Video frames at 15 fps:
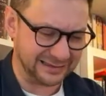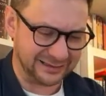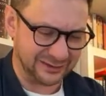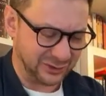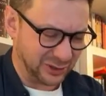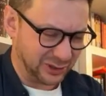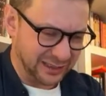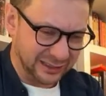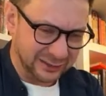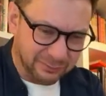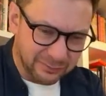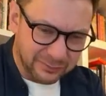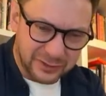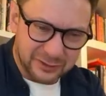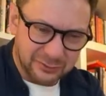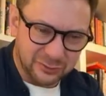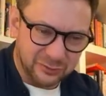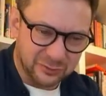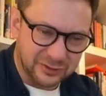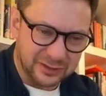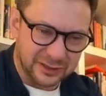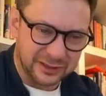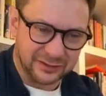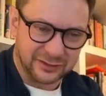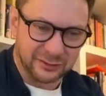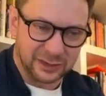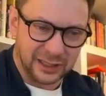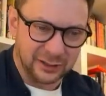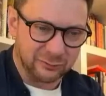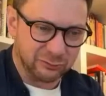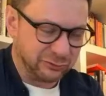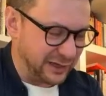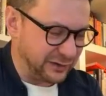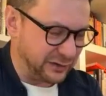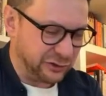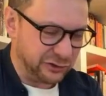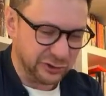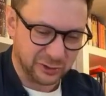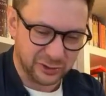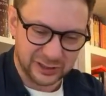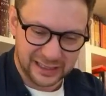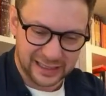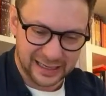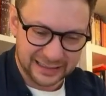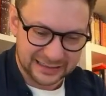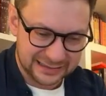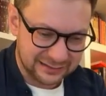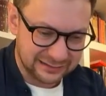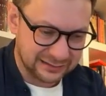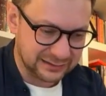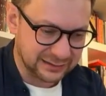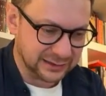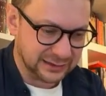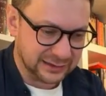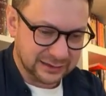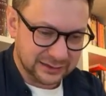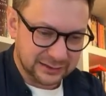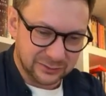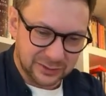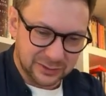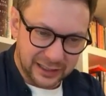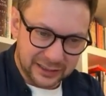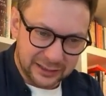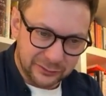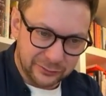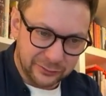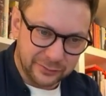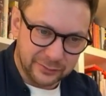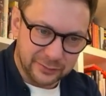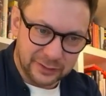She's got like some kind of residue on her hands, some kind of